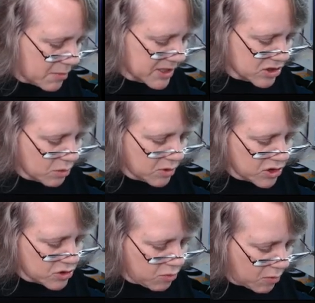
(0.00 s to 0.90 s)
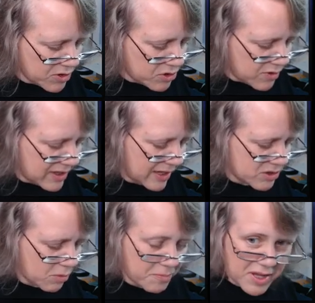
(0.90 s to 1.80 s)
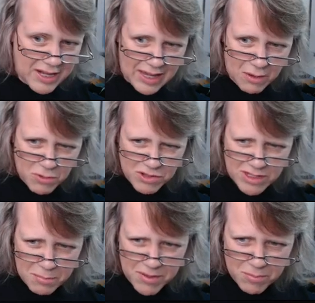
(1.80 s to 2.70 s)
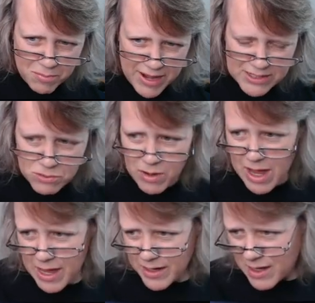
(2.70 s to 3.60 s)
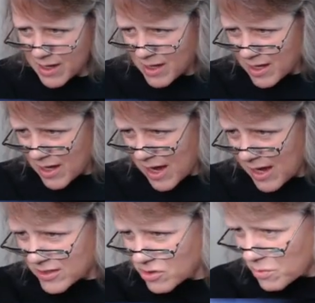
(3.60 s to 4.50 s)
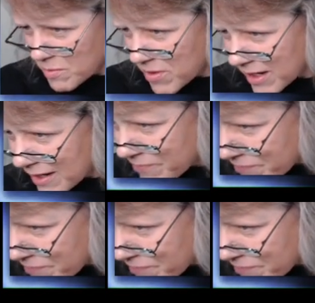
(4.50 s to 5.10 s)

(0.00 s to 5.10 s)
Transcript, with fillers: And so we're, what we're doing then is we're pinning it. We're using a bit of brass rod uh, to repin it.